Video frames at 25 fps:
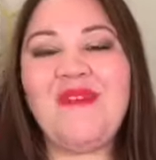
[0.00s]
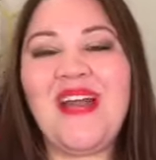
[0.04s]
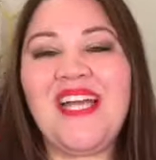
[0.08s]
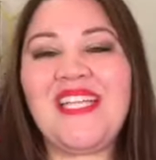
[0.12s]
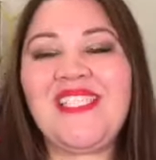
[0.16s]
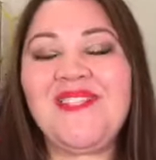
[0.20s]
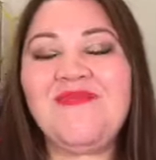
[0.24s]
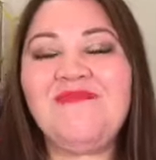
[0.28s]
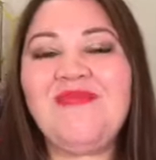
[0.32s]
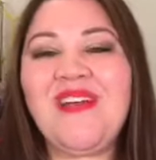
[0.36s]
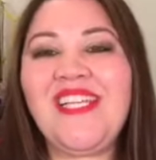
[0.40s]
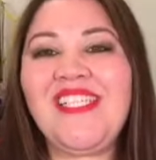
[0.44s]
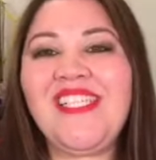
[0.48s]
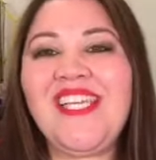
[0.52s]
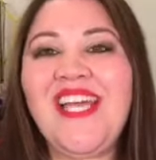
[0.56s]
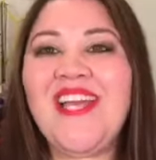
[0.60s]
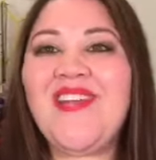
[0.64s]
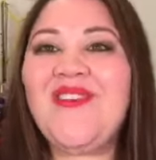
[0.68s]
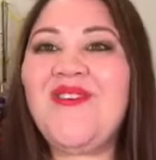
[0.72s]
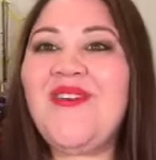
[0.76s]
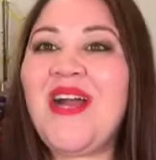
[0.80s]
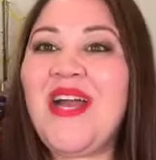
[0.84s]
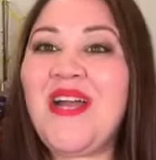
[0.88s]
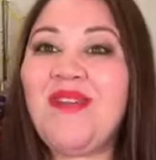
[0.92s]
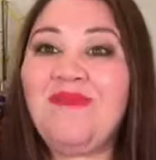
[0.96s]
back to my
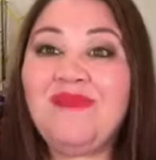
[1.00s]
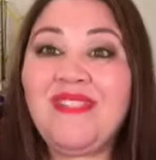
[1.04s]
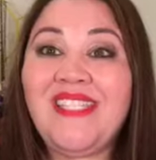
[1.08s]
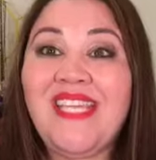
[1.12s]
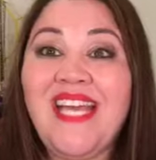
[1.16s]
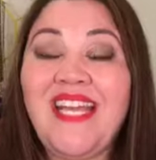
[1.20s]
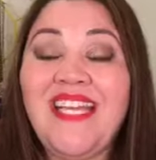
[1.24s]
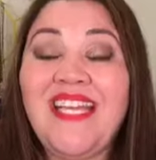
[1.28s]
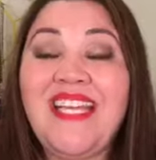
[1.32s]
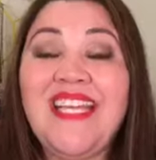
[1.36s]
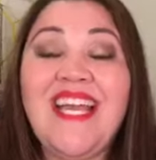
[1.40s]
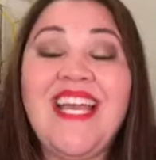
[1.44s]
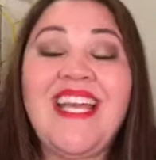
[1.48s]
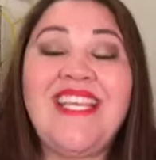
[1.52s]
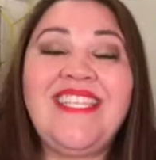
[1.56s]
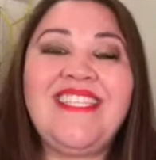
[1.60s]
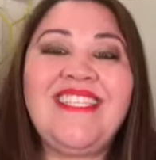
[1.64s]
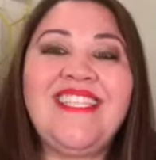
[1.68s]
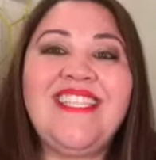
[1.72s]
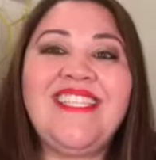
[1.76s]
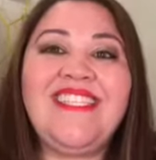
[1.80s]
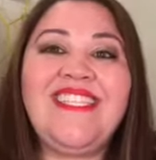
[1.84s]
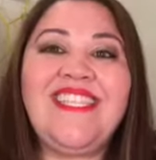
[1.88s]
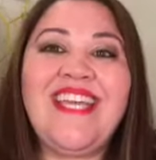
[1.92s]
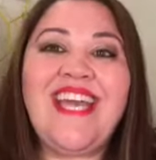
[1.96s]
channel I'm Deni and
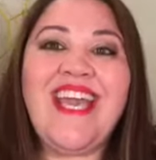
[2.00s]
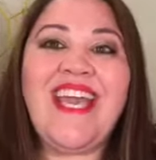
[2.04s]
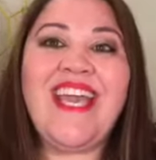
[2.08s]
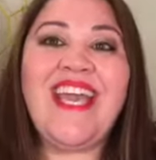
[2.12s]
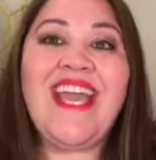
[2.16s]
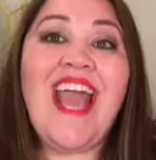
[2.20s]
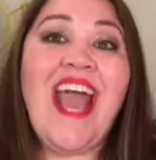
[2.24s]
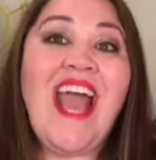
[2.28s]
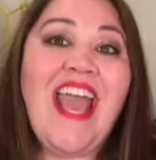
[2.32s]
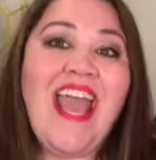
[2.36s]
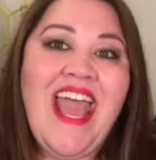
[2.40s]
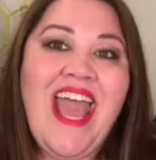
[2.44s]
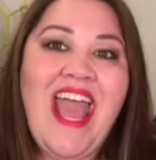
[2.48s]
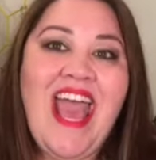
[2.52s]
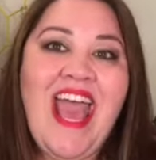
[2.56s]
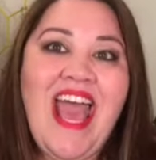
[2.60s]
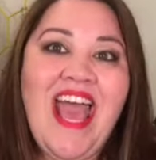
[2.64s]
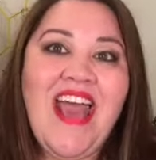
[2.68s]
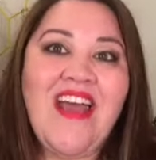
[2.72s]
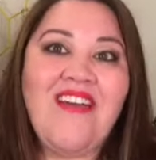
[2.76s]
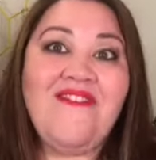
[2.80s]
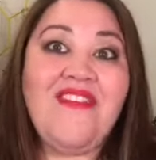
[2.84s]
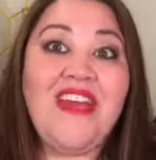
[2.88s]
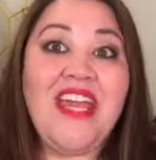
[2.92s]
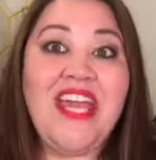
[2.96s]
today I
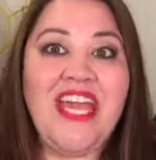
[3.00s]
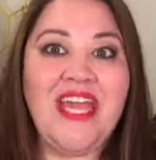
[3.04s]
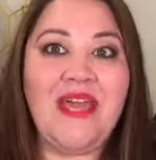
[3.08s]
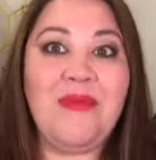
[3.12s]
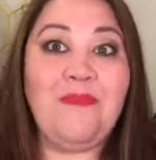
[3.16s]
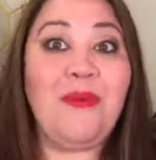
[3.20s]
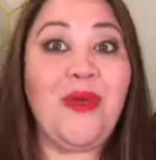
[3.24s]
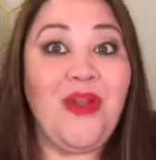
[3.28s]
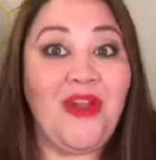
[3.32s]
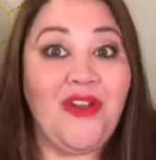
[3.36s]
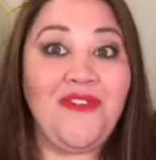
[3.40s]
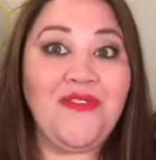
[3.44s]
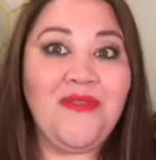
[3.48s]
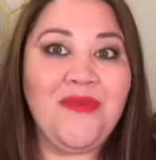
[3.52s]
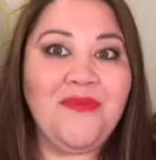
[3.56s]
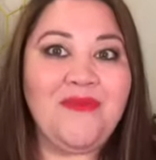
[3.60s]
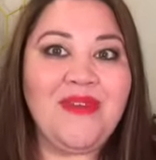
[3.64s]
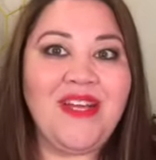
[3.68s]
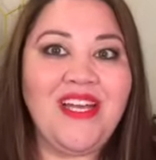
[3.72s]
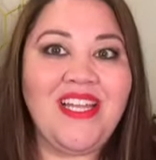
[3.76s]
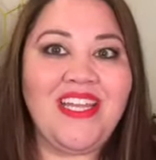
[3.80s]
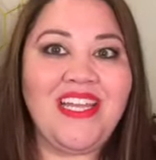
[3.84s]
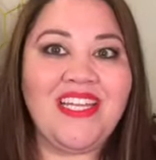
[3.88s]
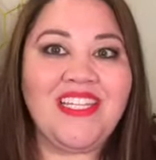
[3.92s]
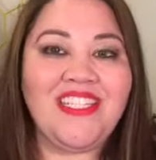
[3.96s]
have a perfume
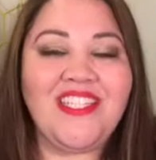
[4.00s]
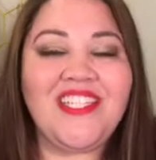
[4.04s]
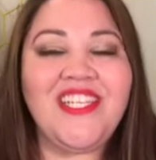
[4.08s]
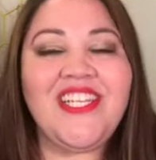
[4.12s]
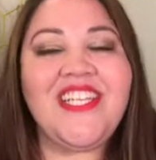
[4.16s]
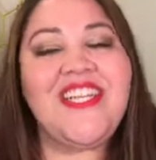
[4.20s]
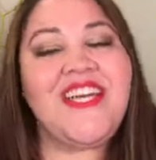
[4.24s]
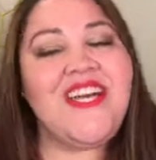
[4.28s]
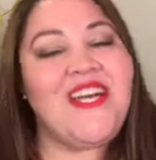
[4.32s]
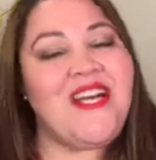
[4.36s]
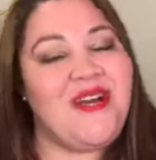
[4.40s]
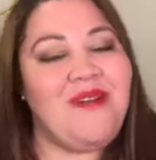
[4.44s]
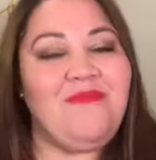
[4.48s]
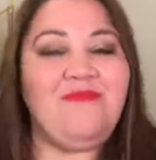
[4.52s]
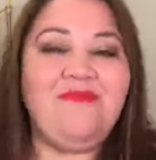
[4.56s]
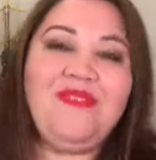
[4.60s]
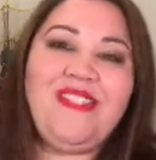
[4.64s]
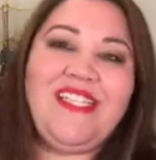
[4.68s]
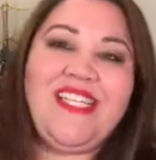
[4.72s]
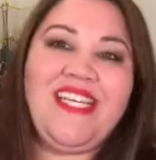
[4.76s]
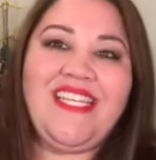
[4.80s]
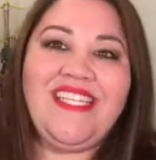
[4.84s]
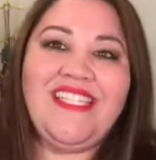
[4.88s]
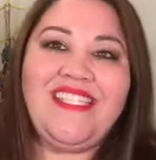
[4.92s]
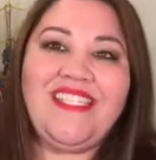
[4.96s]
collection
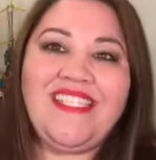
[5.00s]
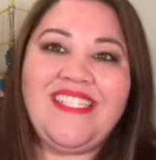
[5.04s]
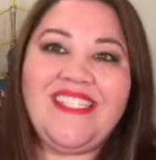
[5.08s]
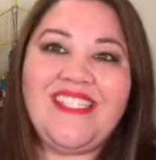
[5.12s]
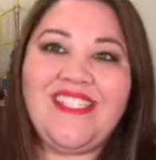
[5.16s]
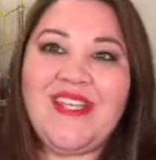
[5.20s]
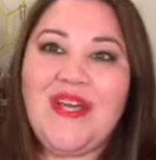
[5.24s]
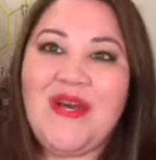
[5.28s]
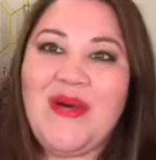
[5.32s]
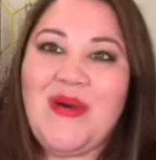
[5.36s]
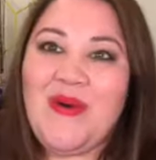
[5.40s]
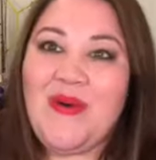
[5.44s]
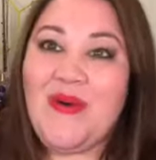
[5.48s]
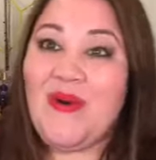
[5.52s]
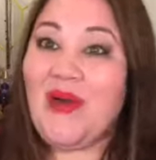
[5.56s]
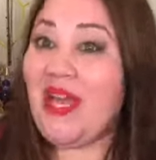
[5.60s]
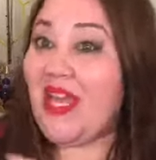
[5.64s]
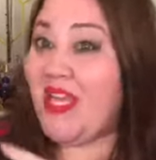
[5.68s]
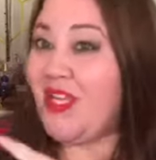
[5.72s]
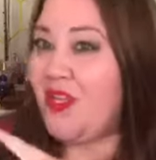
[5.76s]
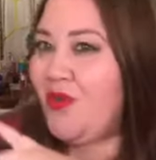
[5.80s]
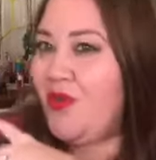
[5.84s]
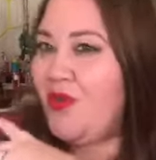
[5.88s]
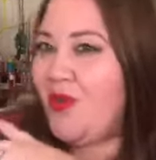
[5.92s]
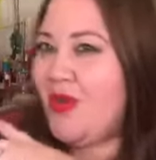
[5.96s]
update so
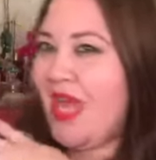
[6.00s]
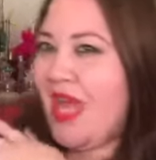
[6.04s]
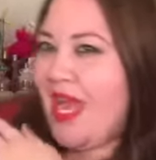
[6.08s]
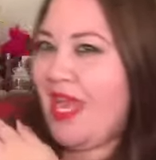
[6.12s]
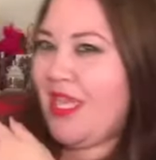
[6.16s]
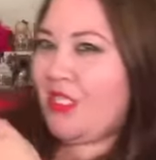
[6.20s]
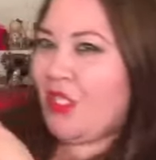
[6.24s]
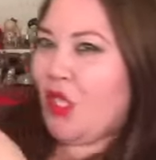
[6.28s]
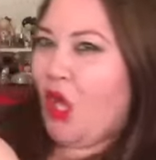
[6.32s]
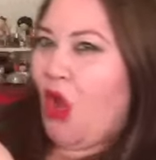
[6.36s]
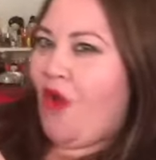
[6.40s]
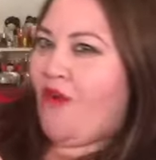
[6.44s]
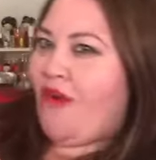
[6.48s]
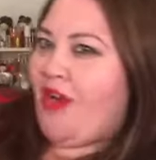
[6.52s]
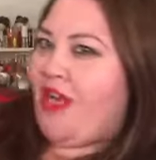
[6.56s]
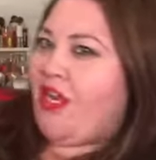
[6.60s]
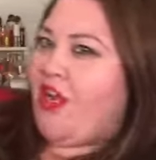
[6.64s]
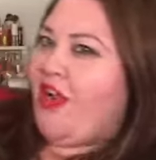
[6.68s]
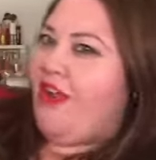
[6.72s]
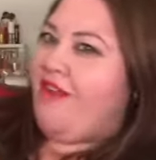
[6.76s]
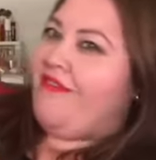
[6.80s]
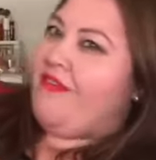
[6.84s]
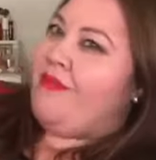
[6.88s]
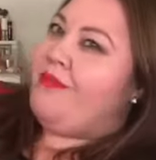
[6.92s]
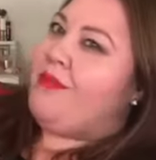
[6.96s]
you guys already
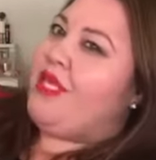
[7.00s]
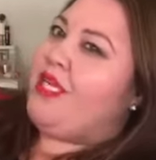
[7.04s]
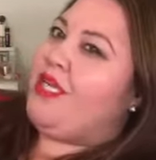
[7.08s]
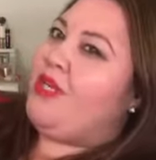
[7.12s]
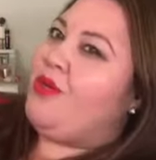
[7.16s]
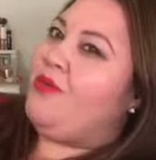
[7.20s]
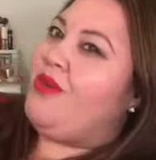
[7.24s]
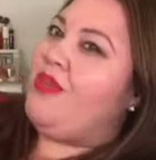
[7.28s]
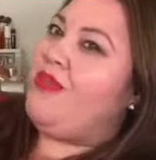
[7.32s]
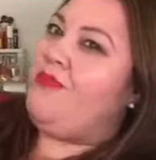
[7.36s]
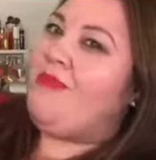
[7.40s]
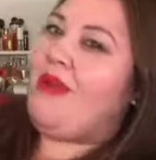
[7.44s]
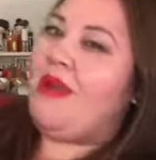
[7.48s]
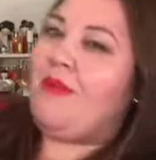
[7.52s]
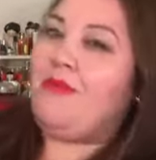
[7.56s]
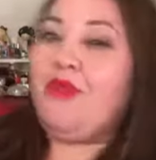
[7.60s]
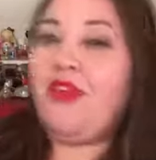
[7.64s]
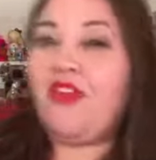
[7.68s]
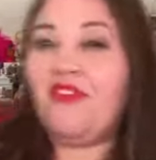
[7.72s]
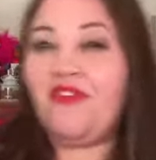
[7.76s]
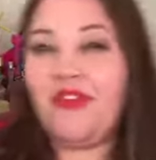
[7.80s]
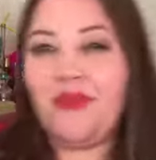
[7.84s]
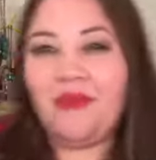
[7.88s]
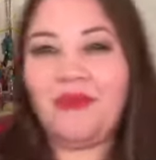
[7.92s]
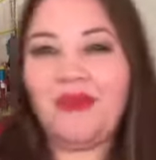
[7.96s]
are familiar with my
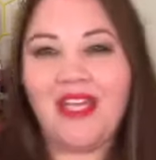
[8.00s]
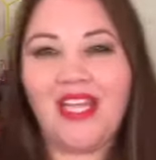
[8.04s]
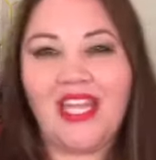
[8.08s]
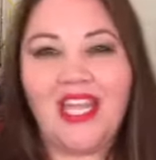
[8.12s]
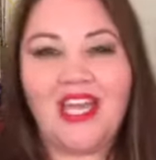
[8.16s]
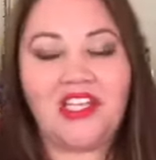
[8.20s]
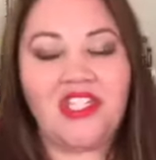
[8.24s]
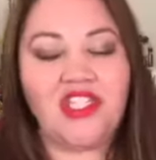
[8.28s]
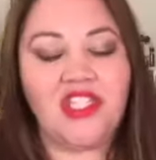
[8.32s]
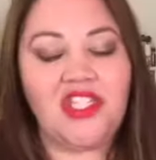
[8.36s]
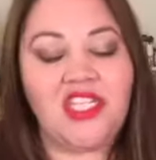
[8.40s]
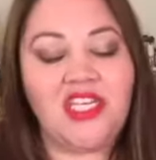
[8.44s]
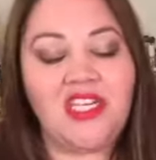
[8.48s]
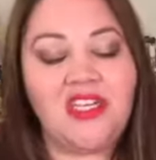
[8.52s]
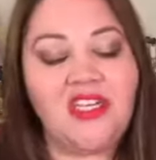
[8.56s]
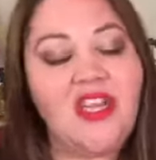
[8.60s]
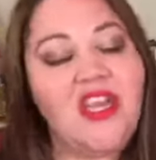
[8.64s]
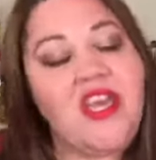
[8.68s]
perfume collection